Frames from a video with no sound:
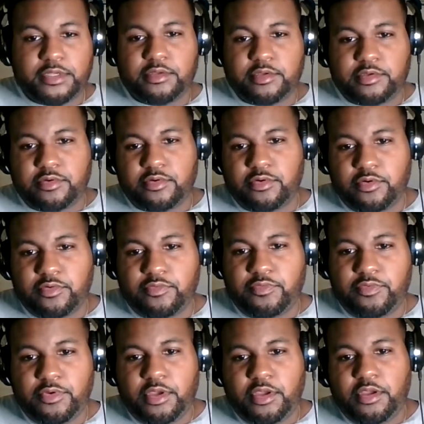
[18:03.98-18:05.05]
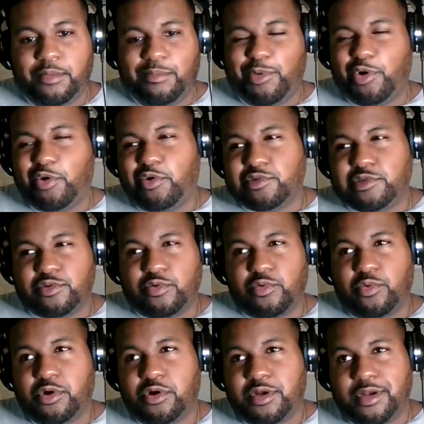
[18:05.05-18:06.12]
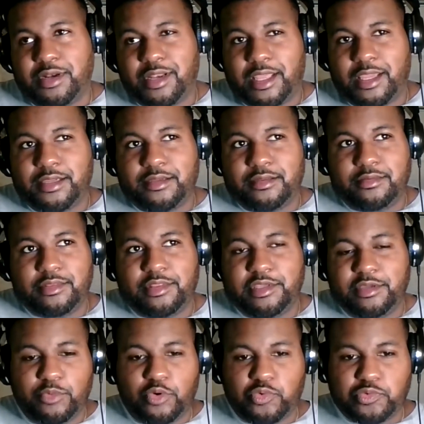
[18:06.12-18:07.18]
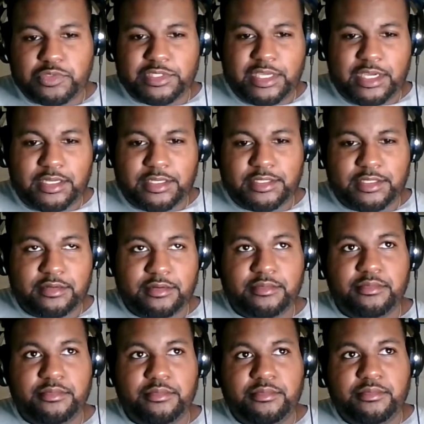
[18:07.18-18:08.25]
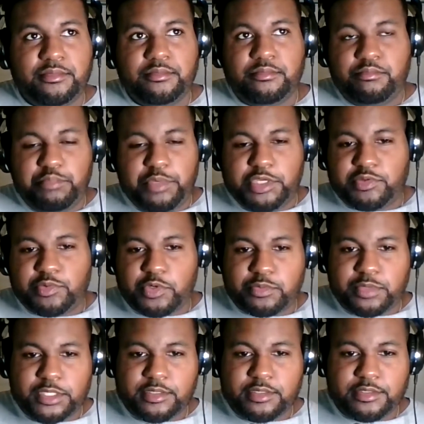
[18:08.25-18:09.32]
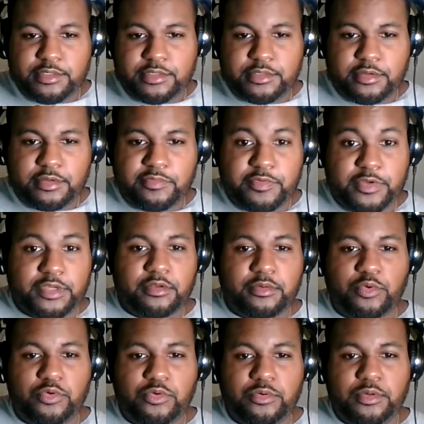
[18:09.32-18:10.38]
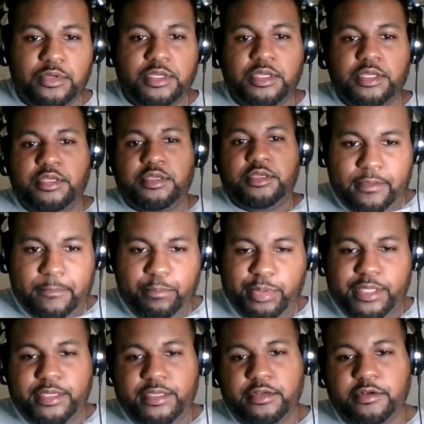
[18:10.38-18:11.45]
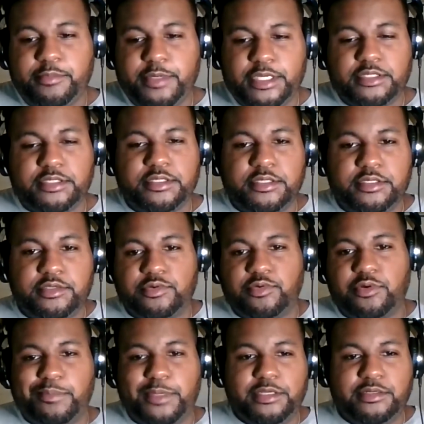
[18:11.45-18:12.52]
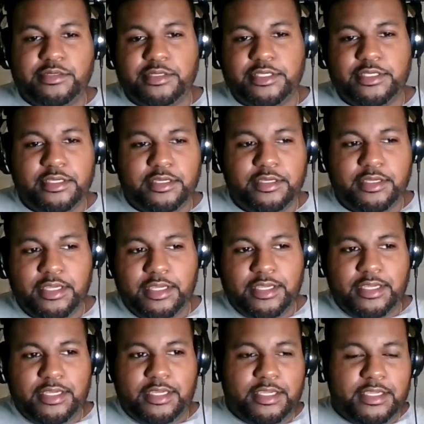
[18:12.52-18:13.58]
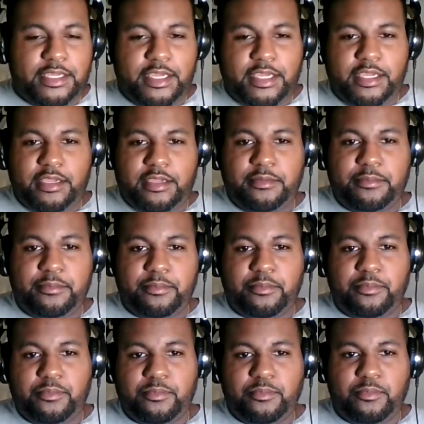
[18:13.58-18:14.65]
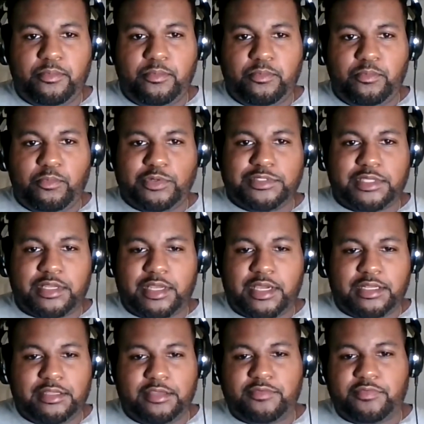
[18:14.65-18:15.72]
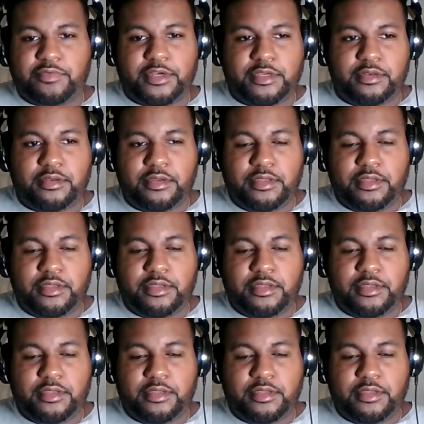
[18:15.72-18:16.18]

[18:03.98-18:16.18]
to serve, but also weren't like the most talented baseball players available playing in the major league. So the major league game was a lot different.